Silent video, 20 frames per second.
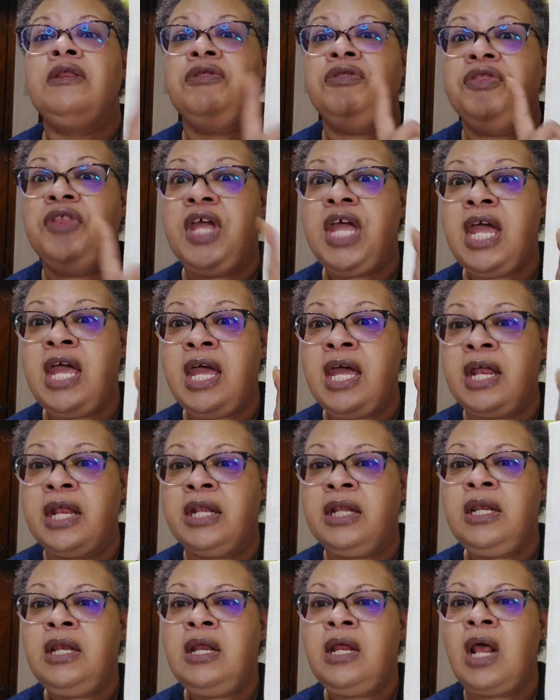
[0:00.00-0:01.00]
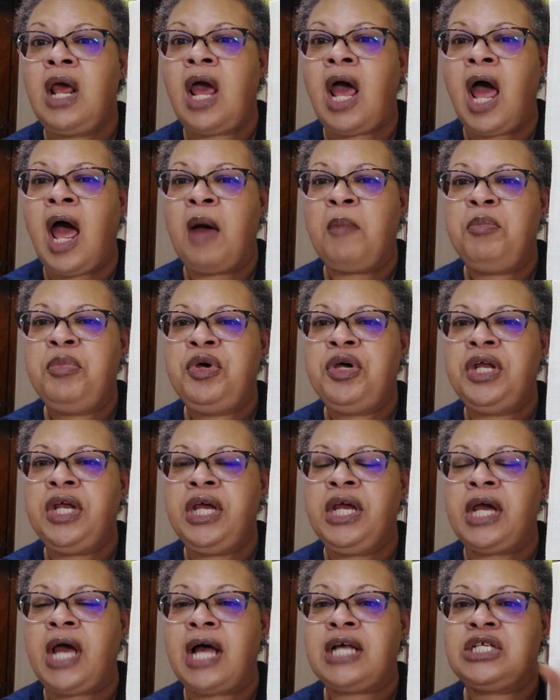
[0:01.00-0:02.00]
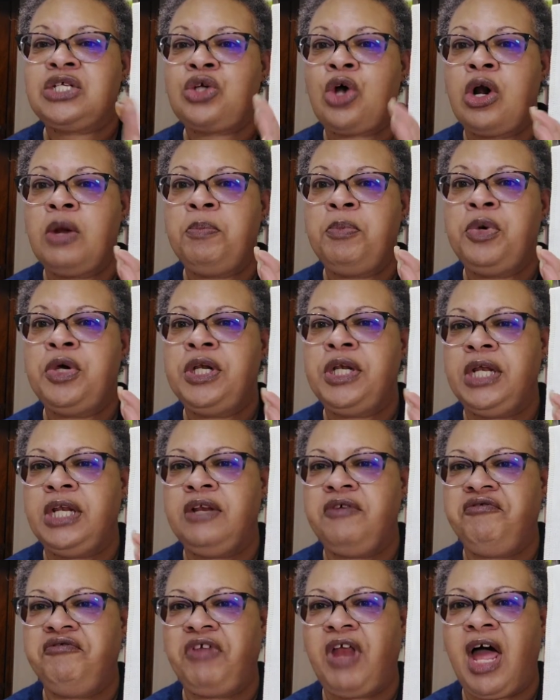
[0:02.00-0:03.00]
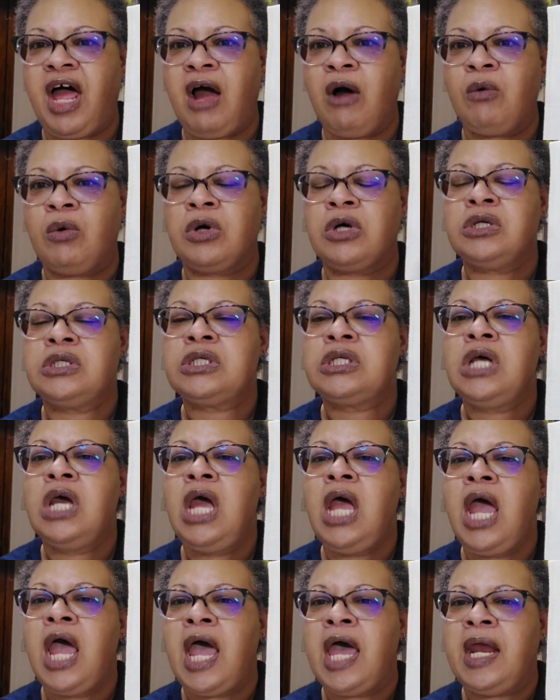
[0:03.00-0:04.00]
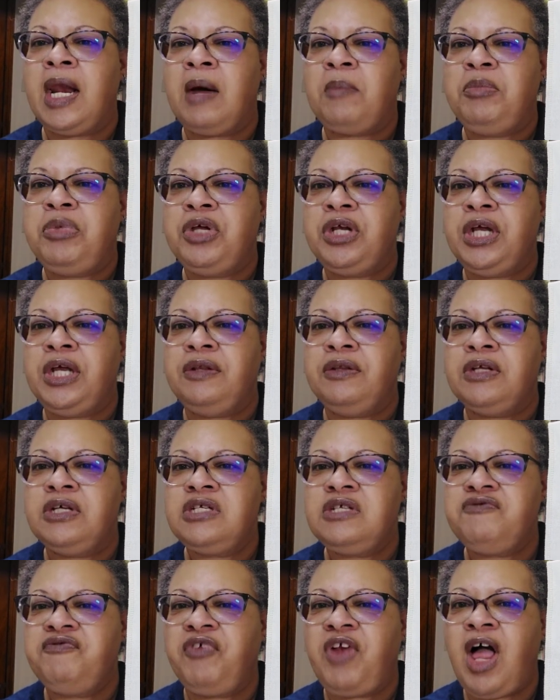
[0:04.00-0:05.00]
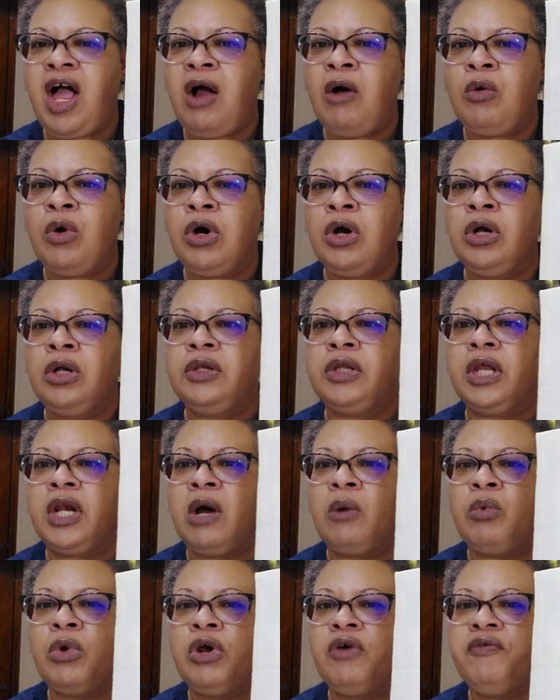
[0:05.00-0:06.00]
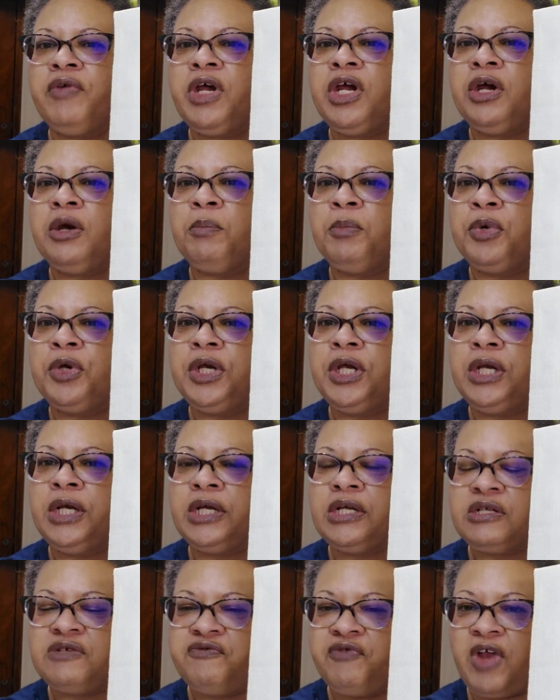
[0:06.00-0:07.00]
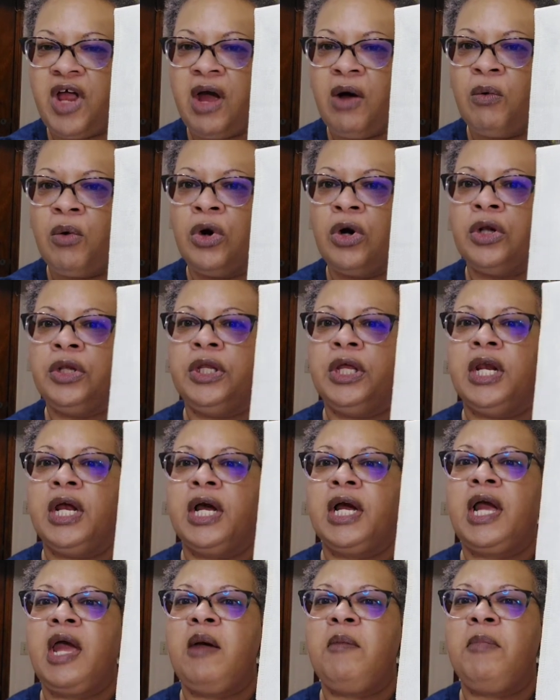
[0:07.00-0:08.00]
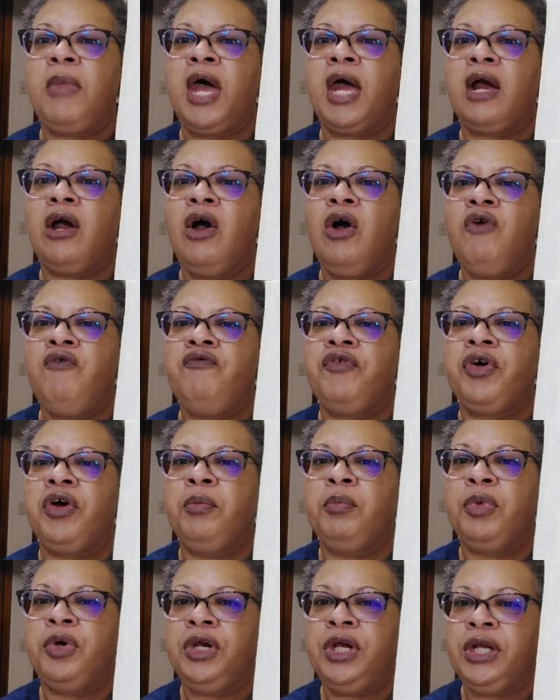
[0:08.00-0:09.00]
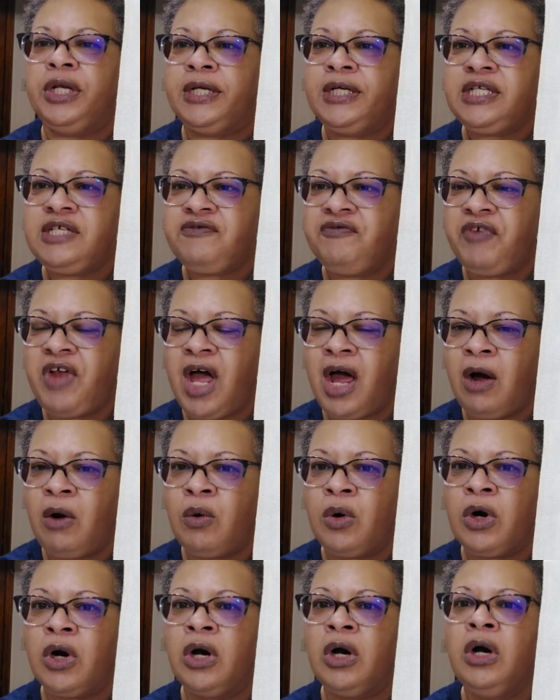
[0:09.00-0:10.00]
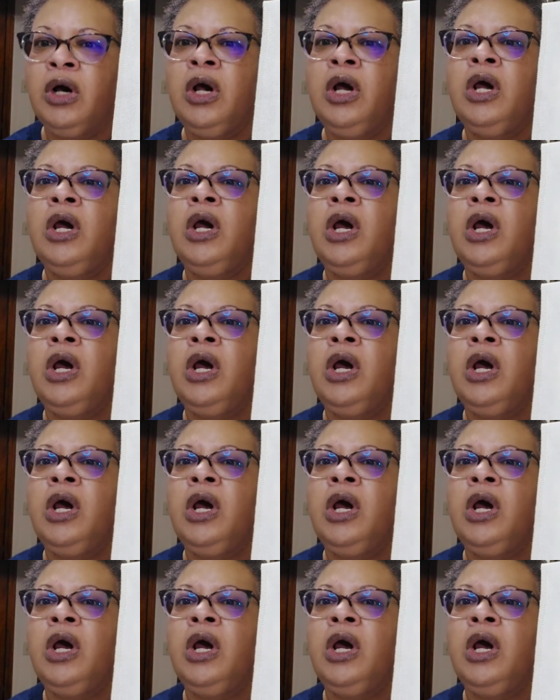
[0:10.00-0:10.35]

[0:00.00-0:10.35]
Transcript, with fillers: Then I put in, I started putting in the flowers and I put in this flower, then I went over here and put in this flower. Then I came back over, put in this flower.